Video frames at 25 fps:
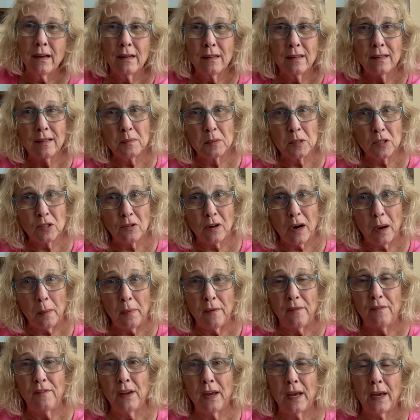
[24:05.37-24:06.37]
subscribe
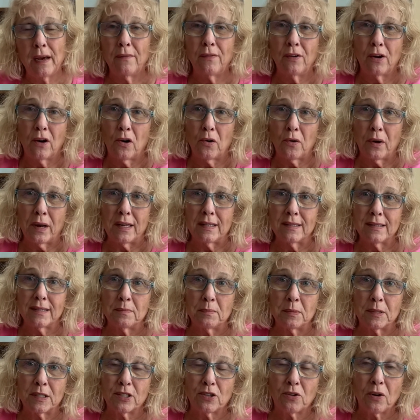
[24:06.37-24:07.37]
if you haven't already
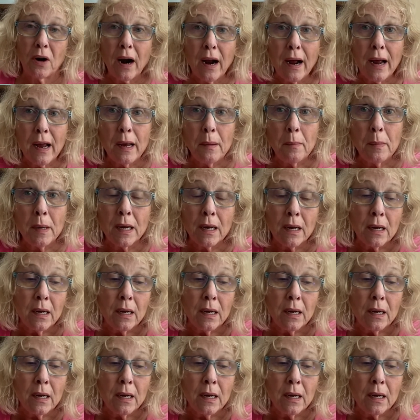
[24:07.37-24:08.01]
subscribed,